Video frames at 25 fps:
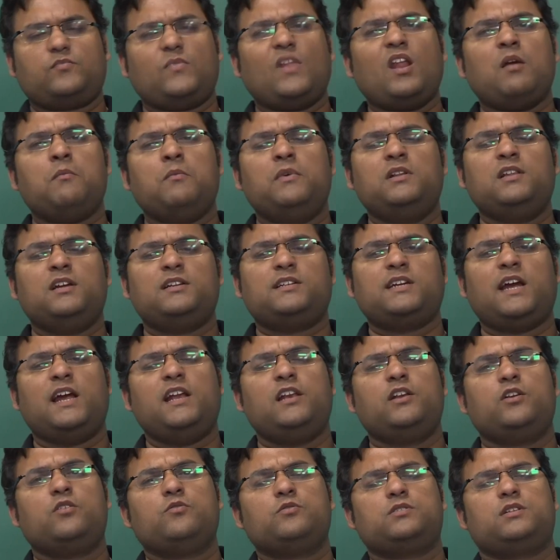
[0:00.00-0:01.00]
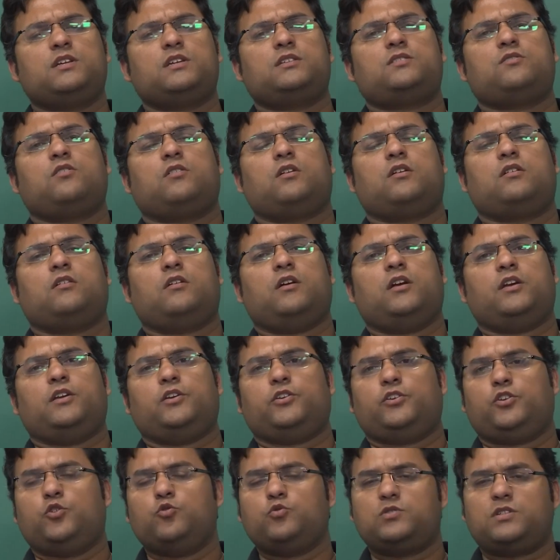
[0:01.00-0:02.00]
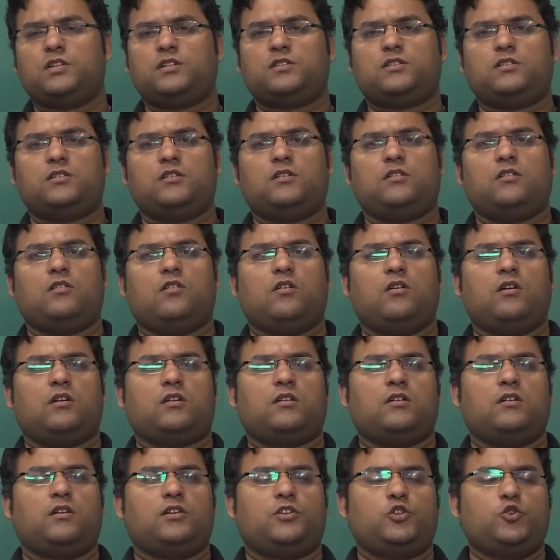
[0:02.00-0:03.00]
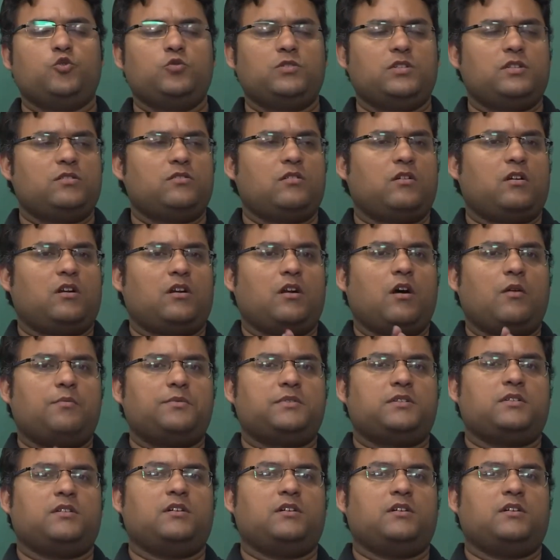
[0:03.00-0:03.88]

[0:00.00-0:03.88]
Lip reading: but the child loses or chooses or adopts